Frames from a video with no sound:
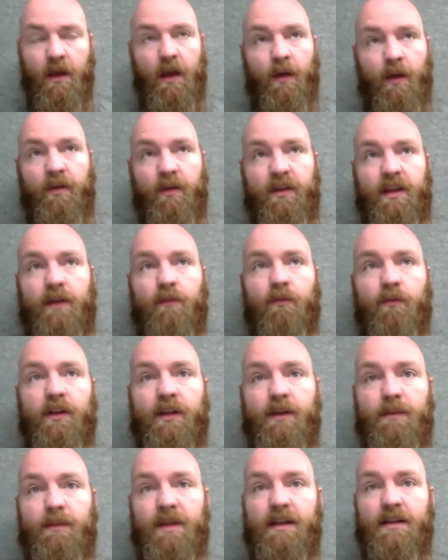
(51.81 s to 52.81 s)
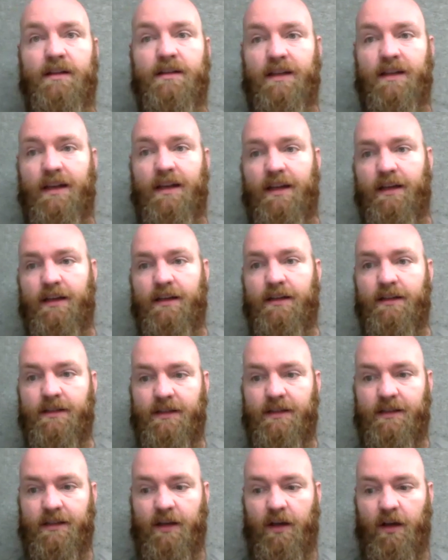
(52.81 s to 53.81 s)
And what that really means
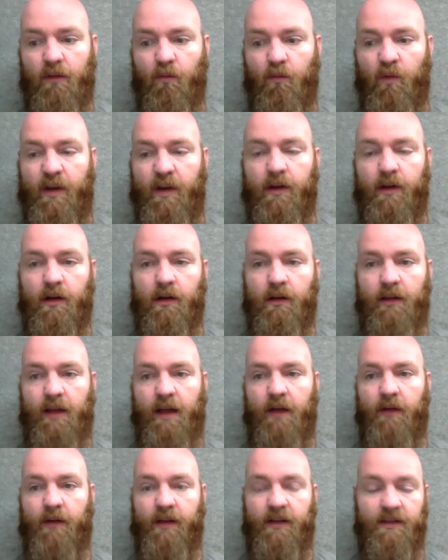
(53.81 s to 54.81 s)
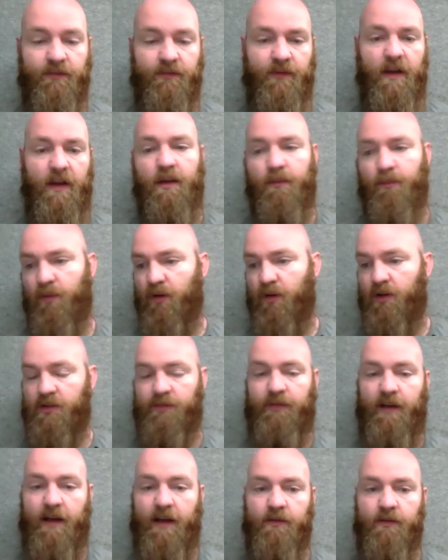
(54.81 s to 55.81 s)
is we are allowing developers,
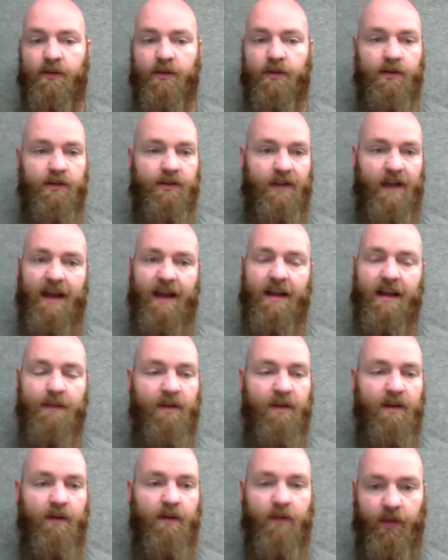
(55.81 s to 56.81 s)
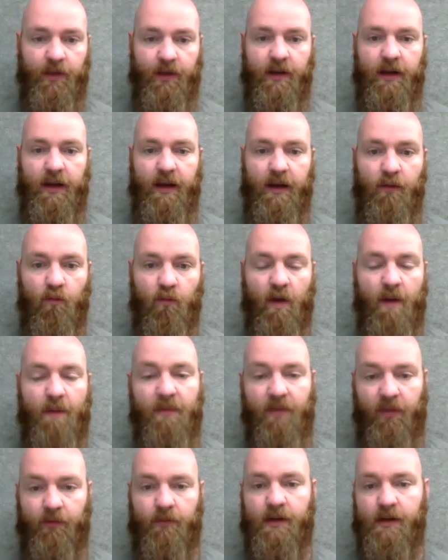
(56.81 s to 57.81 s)
founders, anybody within a
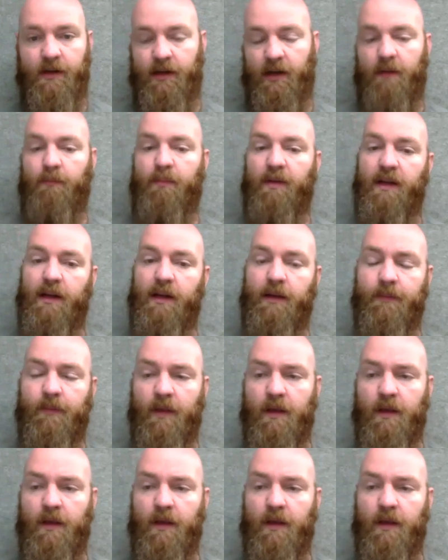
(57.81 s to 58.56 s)
Web3 company